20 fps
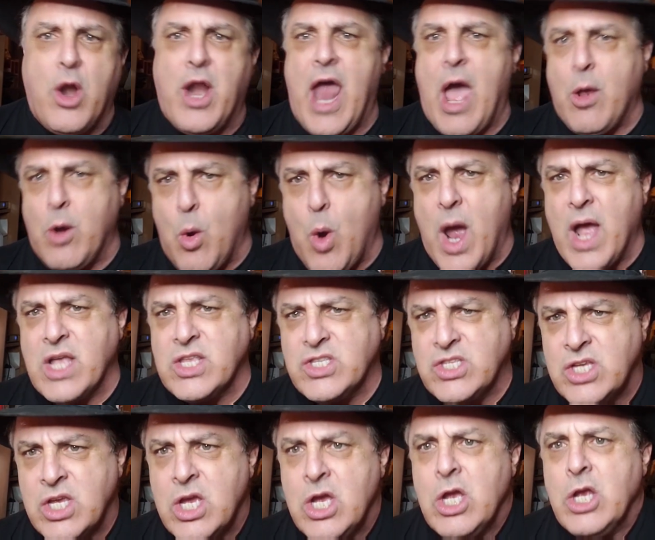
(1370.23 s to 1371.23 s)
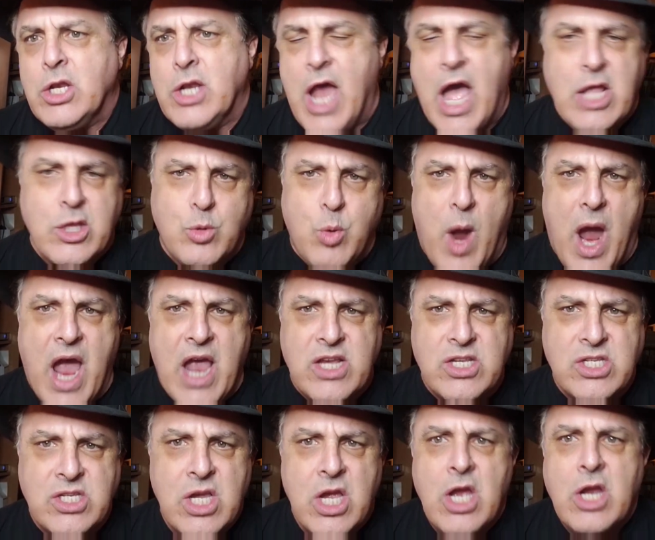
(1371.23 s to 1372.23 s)
Not once, not
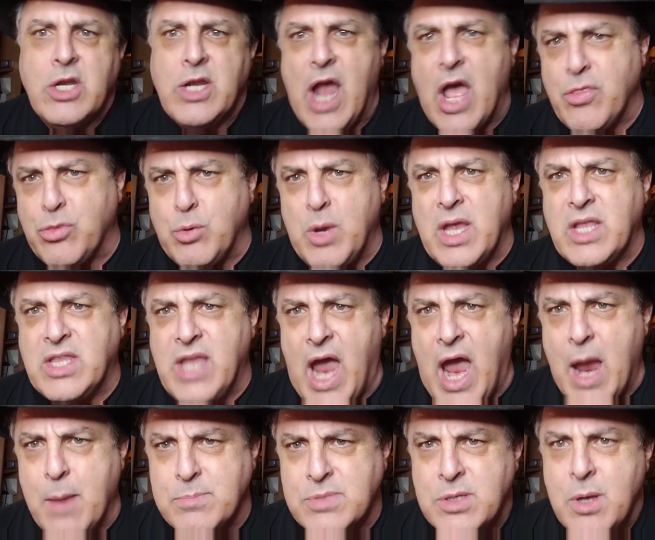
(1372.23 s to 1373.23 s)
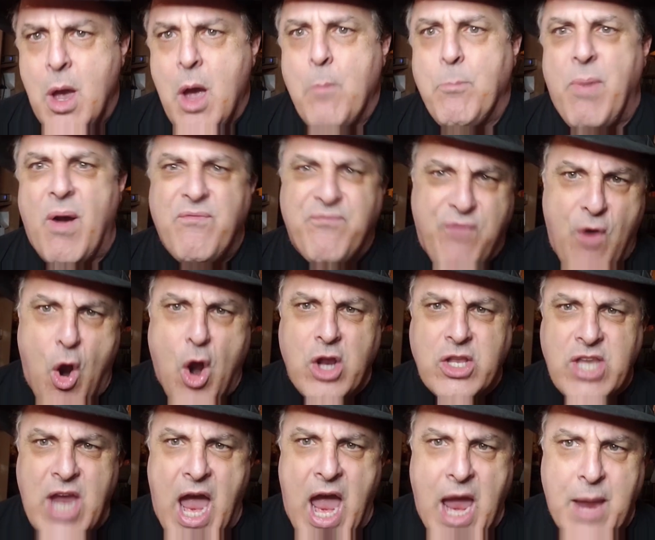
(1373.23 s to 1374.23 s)
twice, not three times, but four
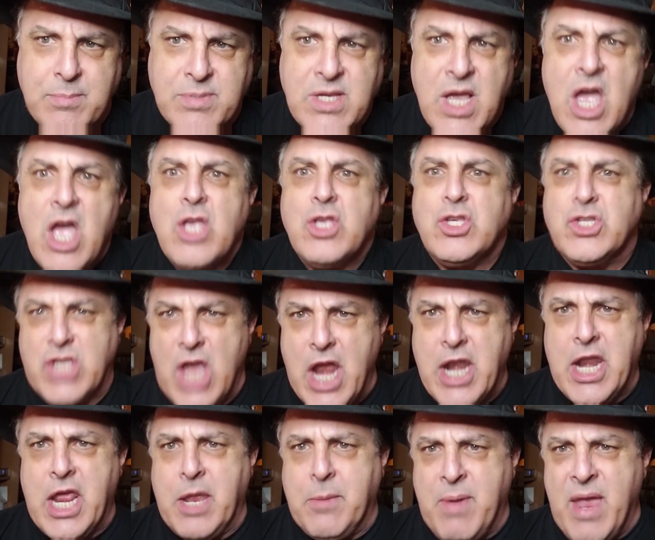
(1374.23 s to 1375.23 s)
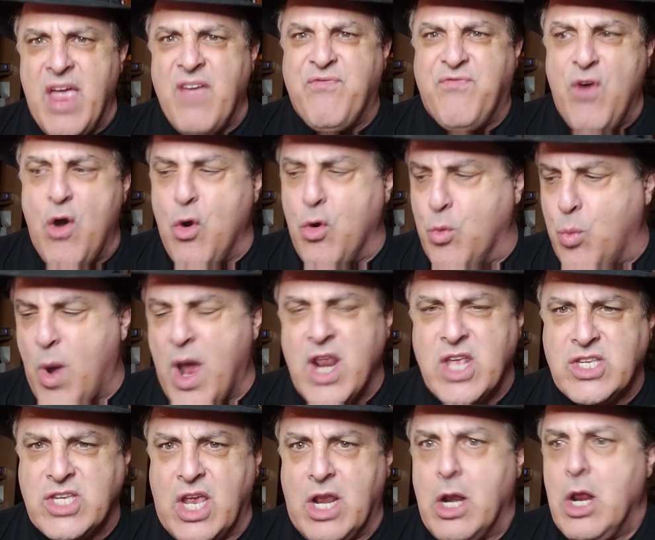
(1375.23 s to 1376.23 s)
times. Sending me food. What
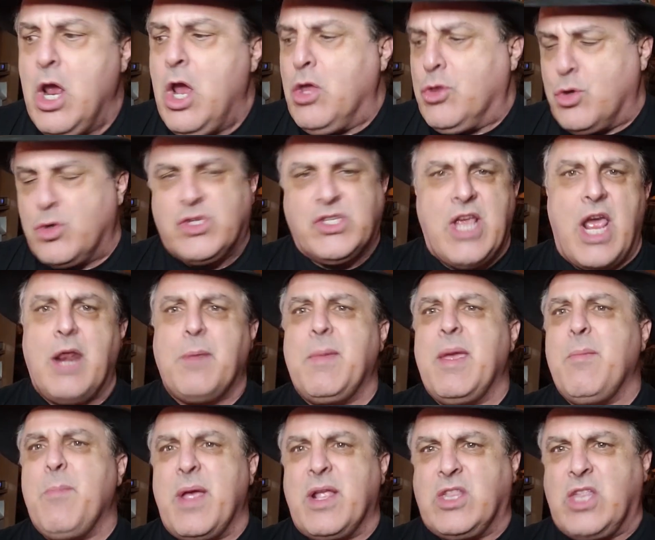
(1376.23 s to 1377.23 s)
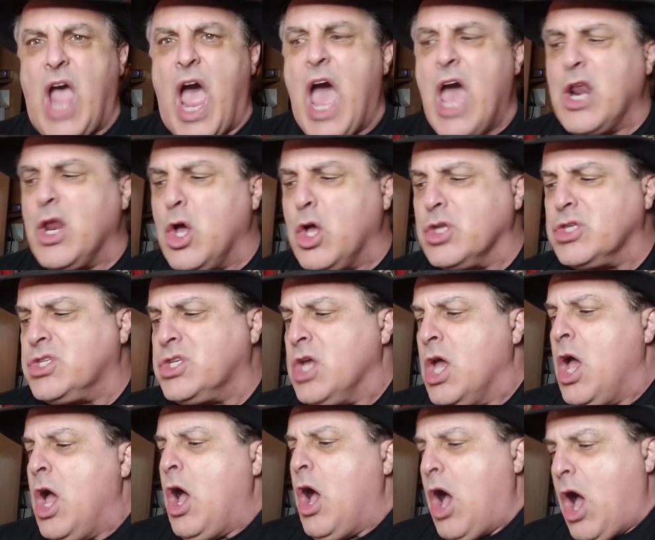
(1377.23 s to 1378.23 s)
is it? They're sending me McDonald's,
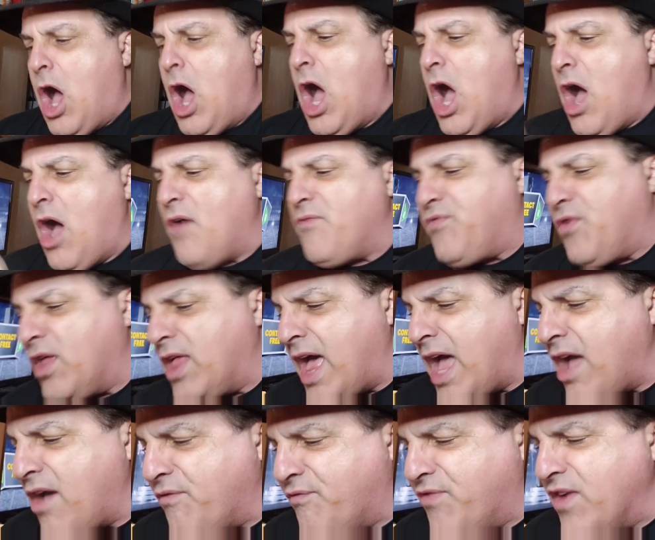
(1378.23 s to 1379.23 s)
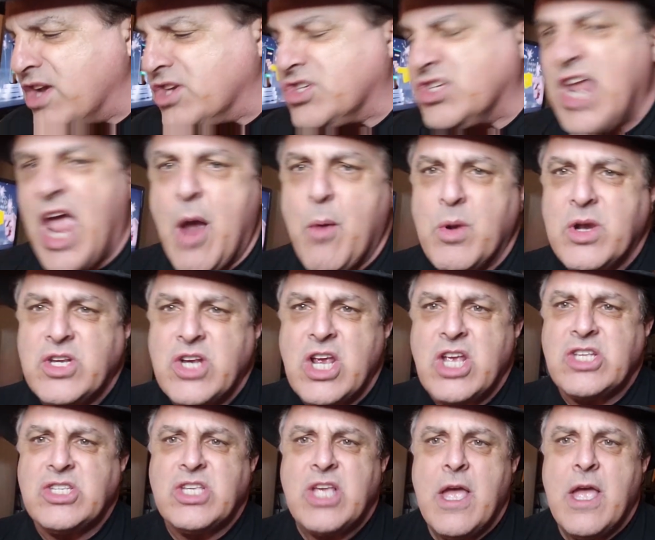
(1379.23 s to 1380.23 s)
filet of fish
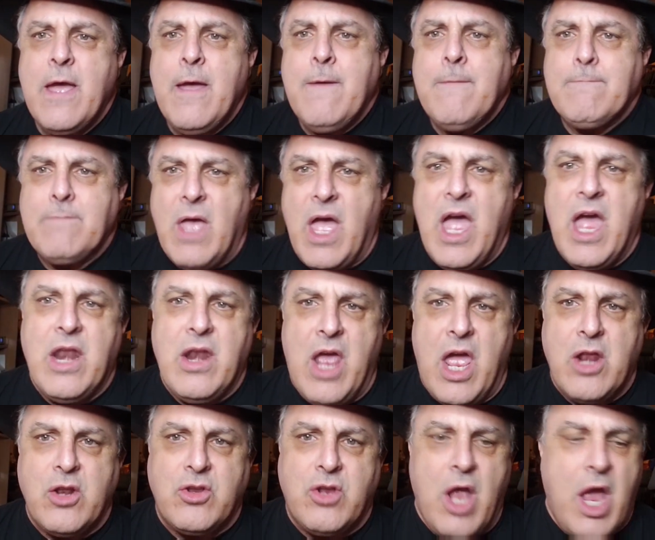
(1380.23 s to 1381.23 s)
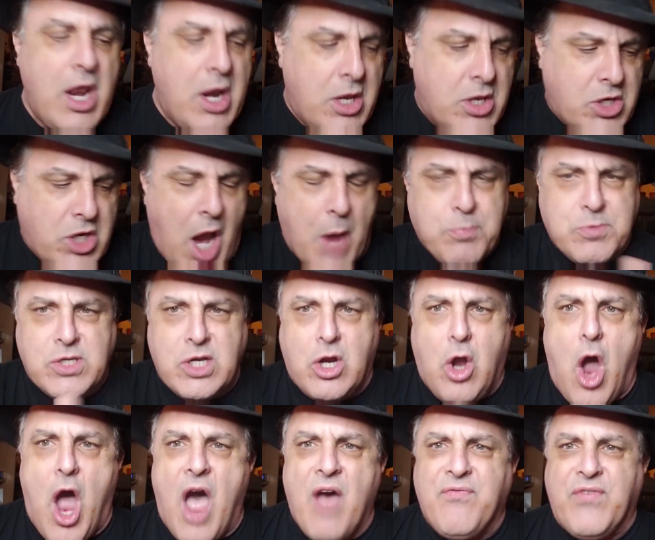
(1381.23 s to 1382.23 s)
sandwiches, and cups of
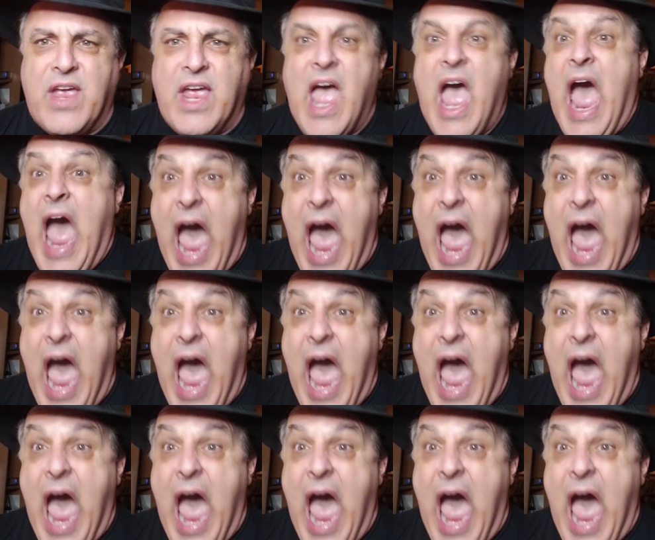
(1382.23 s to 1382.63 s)
coffee.